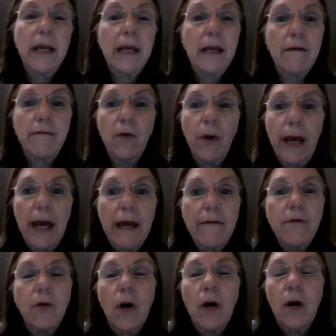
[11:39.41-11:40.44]
If you
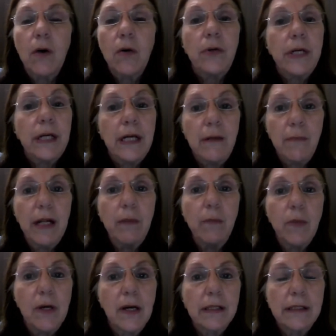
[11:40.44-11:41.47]
have your own email
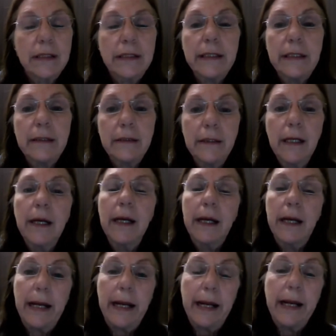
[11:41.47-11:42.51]
marketing
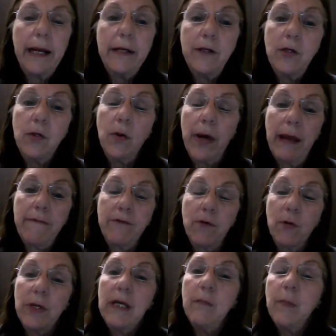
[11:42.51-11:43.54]
and you have
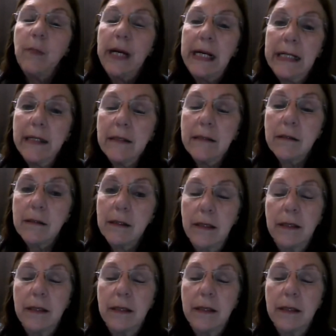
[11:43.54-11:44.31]
your email list,